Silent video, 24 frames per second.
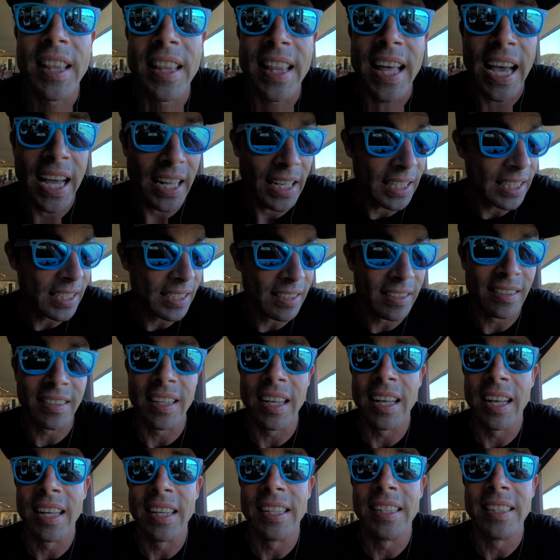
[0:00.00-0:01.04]
That is
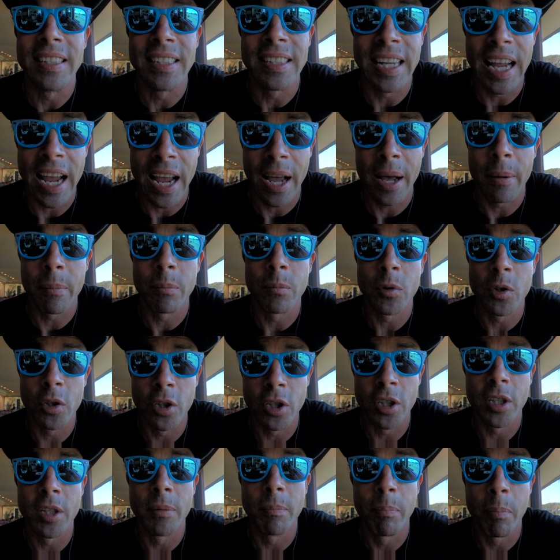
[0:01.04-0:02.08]
a damn
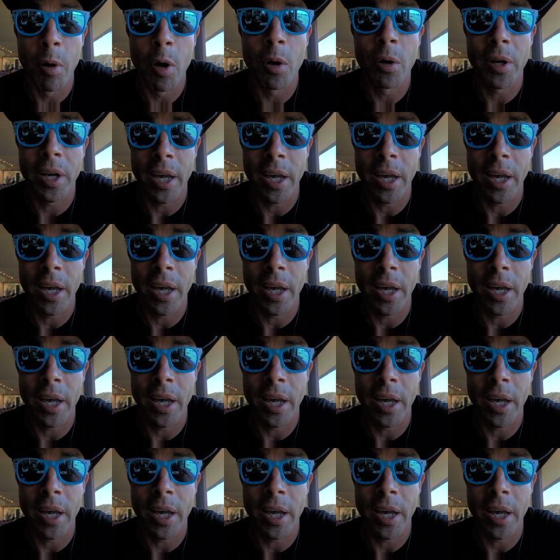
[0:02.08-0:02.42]
good poke